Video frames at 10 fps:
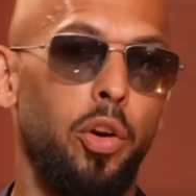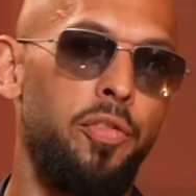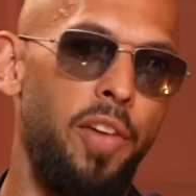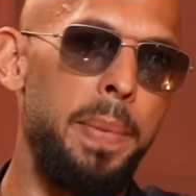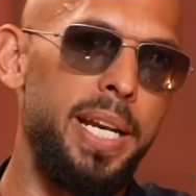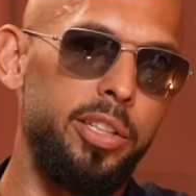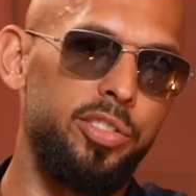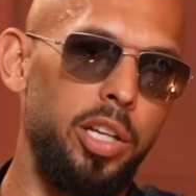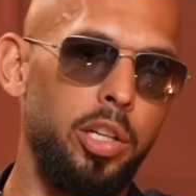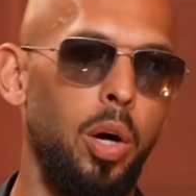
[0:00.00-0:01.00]
very feminine to
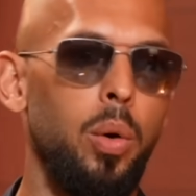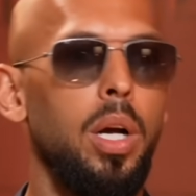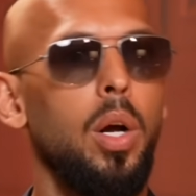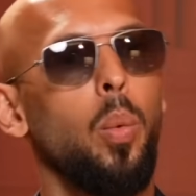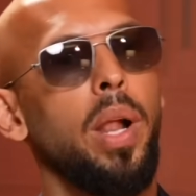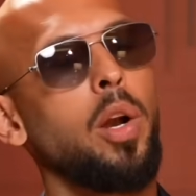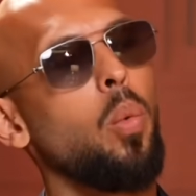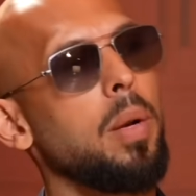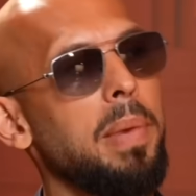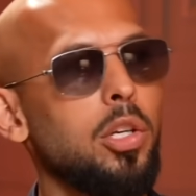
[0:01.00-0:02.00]
sit and go, well, I don't
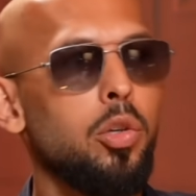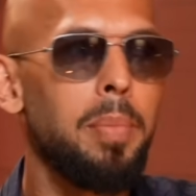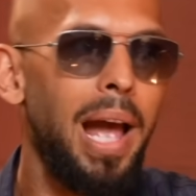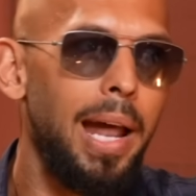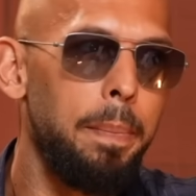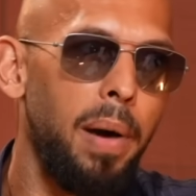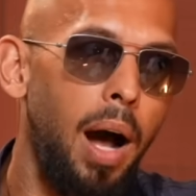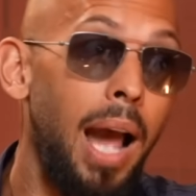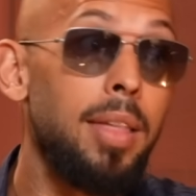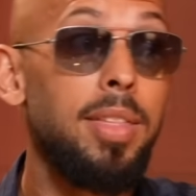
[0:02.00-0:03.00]
want to make you mad, but
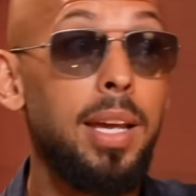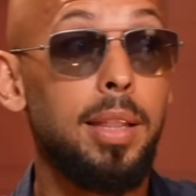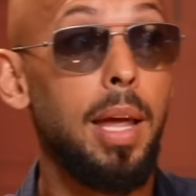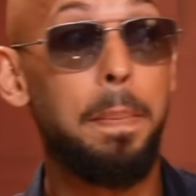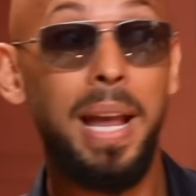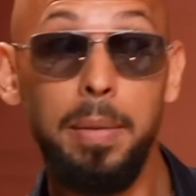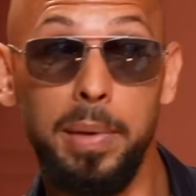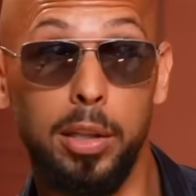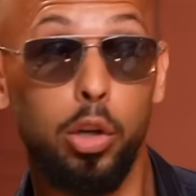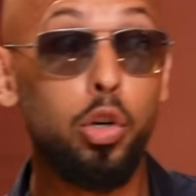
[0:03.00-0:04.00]
I think that
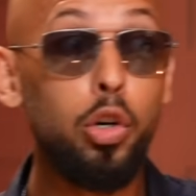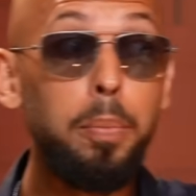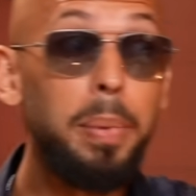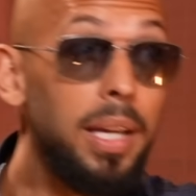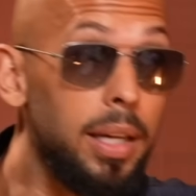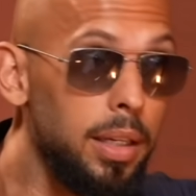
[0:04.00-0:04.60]
maybe there could be.